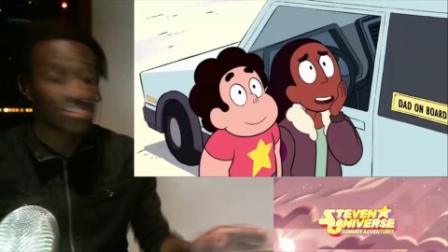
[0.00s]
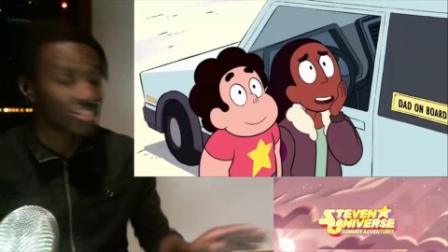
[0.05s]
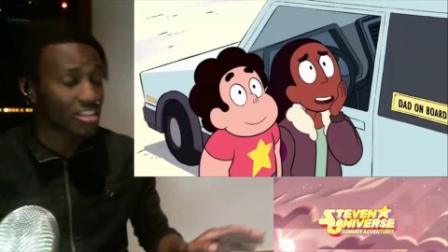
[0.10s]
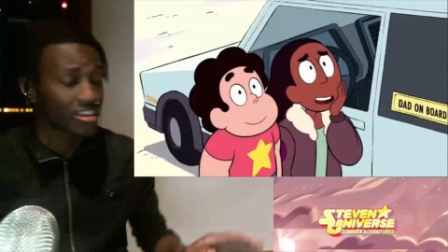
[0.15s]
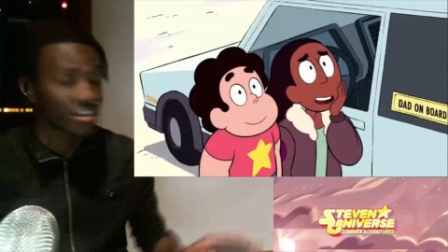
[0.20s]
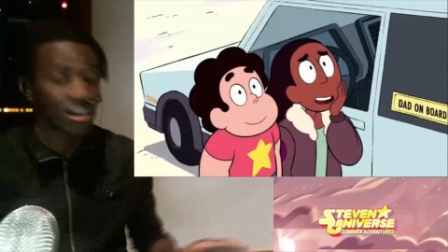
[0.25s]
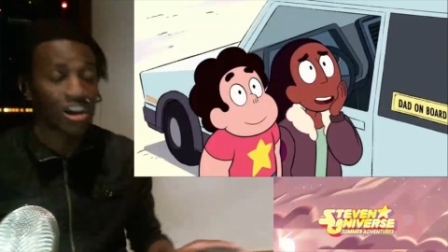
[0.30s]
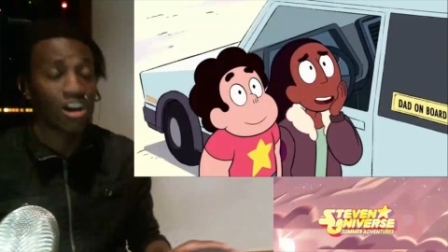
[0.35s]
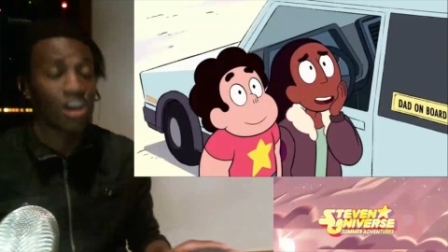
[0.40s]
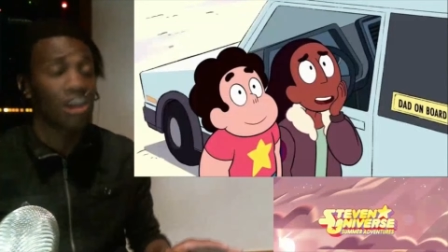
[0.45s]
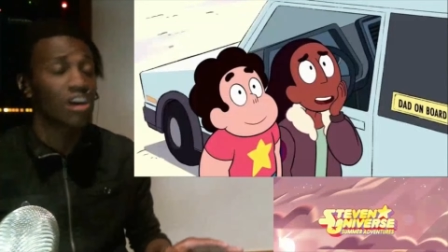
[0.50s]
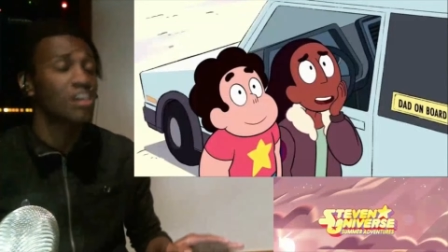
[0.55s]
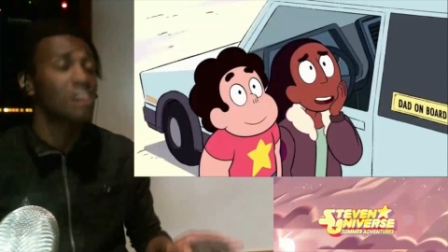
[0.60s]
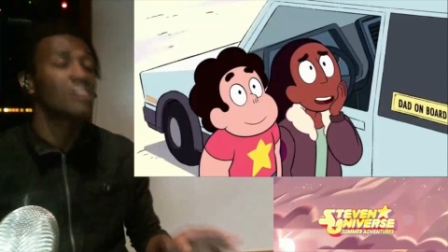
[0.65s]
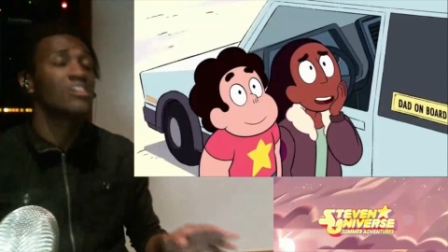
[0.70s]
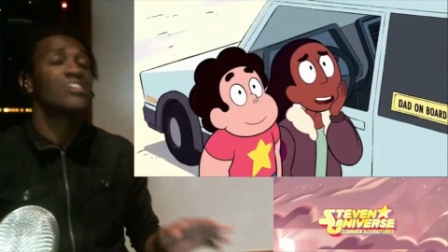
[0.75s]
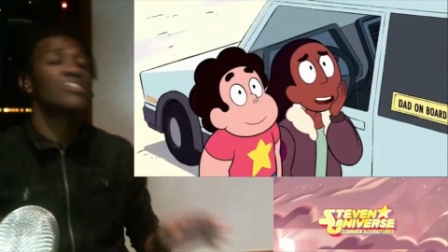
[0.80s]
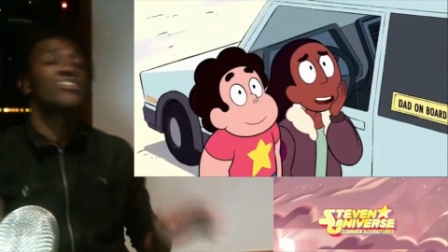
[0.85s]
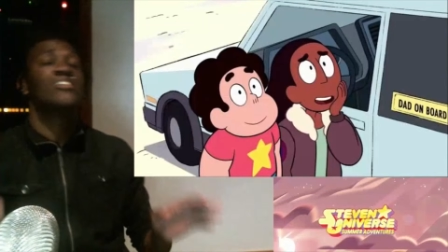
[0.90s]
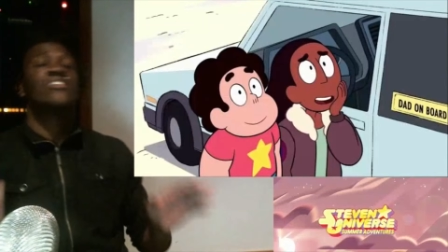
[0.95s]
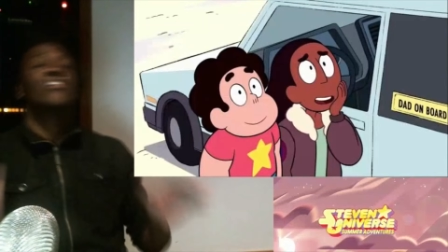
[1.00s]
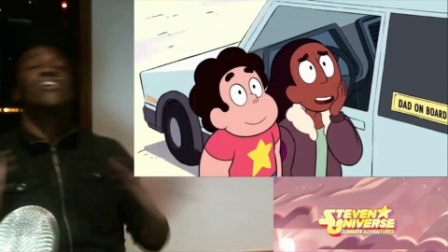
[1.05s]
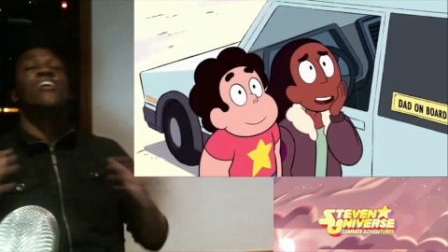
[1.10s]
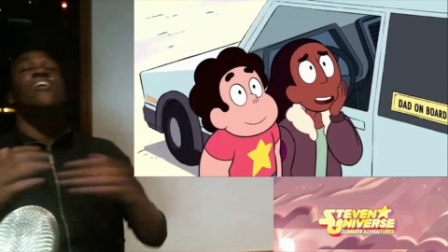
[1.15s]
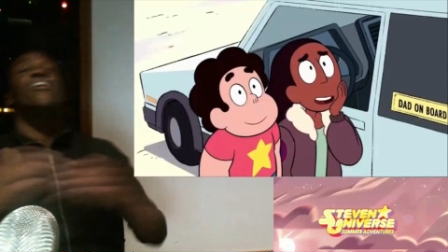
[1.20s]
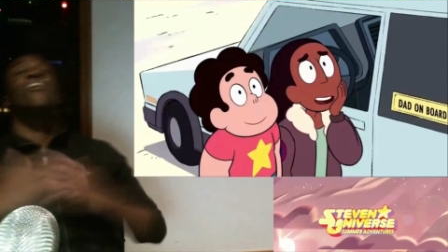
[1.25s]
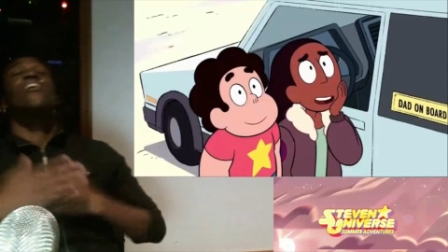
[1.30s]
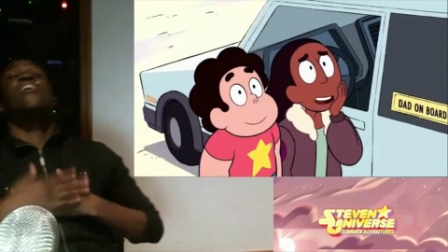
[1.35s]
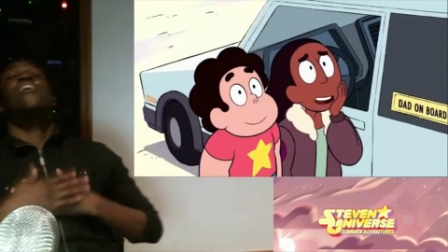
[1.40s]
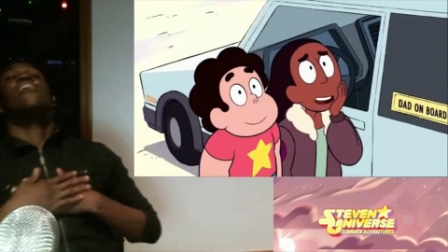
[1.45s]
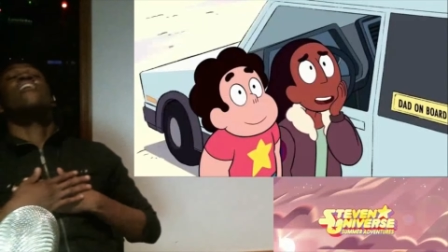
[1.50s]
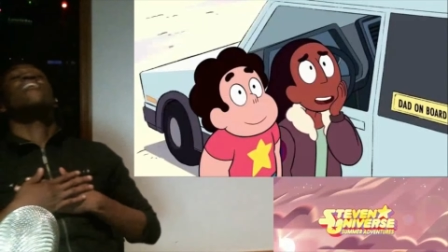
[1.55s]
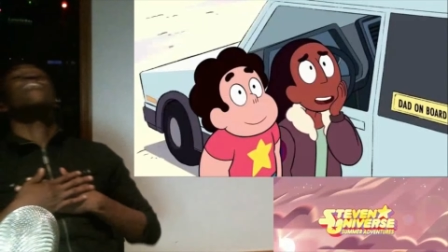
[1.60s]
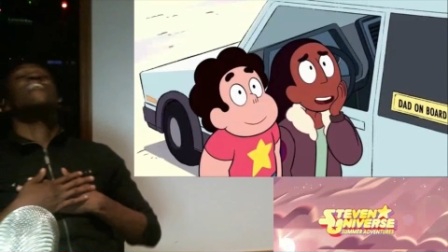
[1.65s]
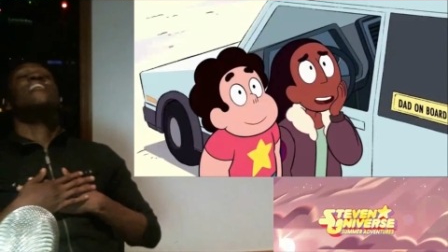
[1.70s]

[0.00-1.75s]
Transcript: Like, oh, oh,